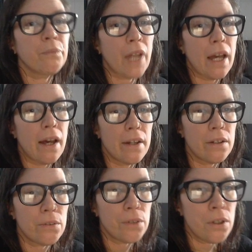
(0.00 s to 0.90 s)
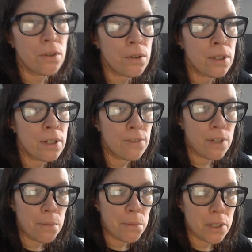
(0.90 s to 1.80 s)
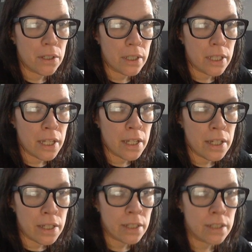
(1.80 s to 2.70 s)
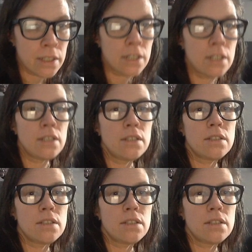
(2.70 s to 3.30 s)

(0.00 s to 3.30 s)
I don't know if I'm gonna like this.